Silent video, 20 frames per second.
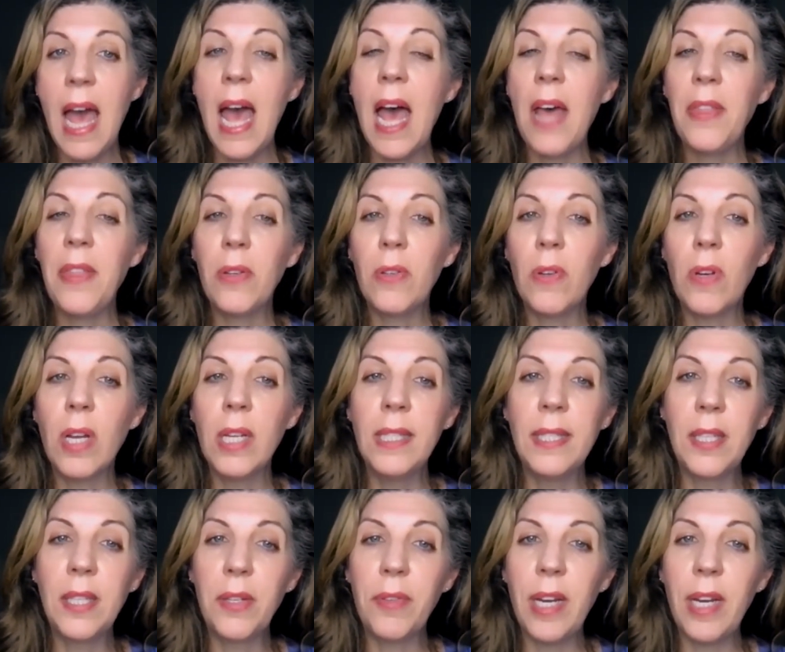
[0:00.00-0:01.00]
ethical
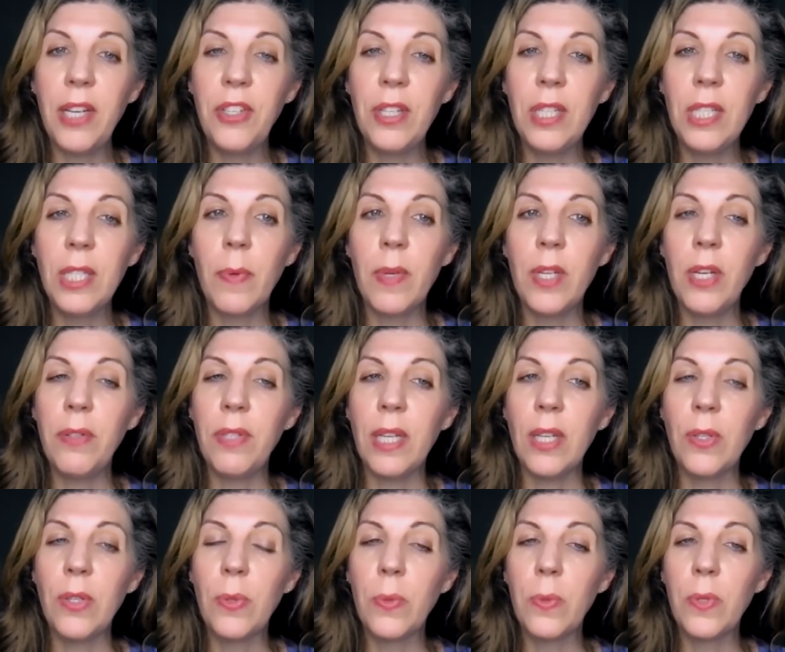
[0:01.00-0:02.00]
considerations when
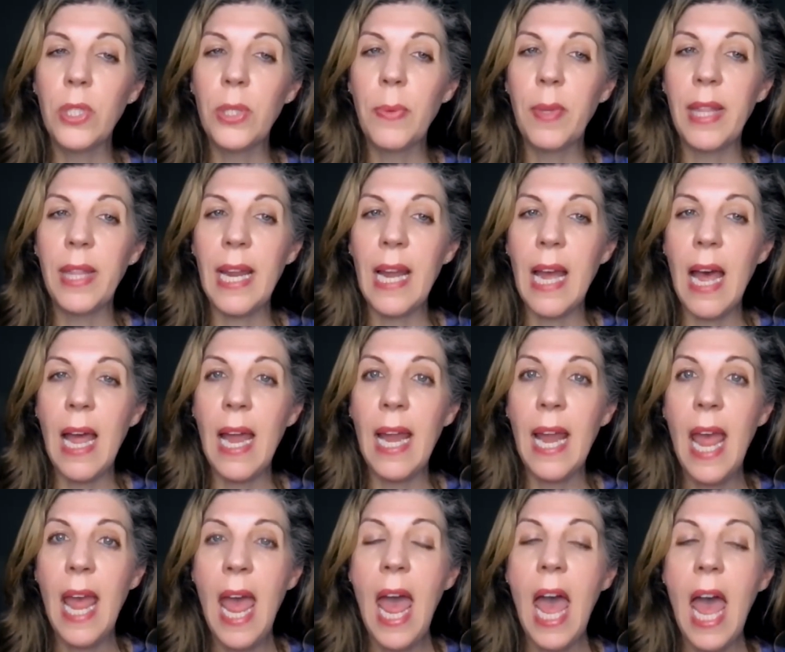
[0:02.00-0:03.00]
using tools with AI,
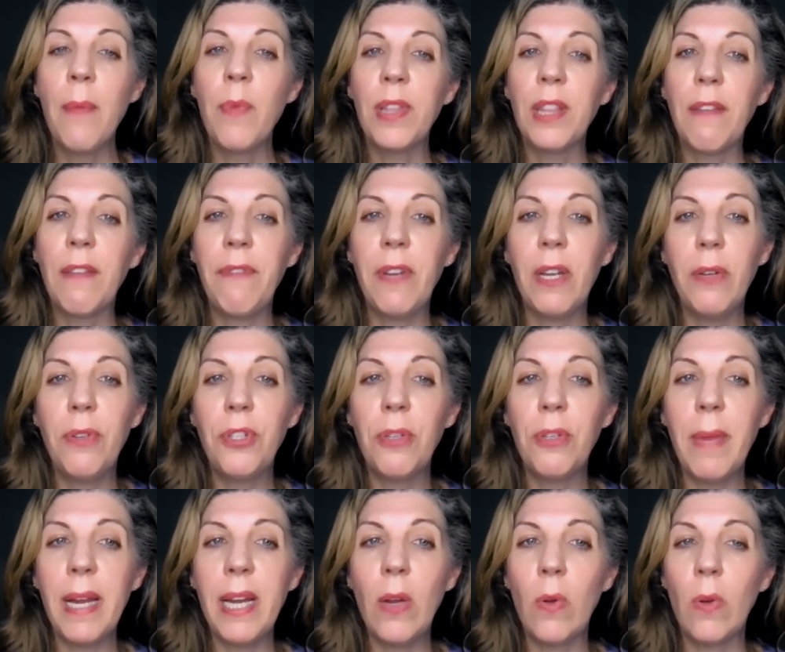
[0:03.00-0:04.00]
and what the future
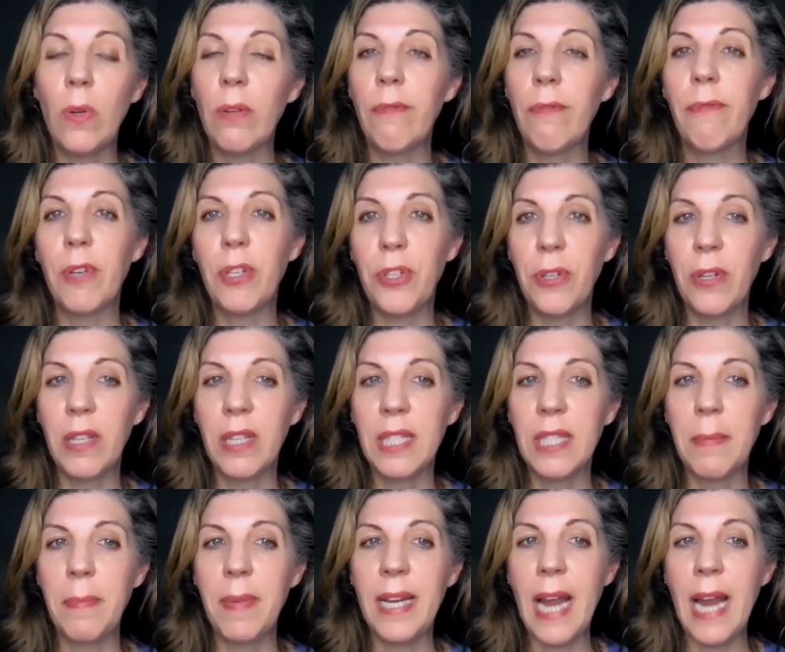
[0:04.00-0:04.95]
may hold for journalism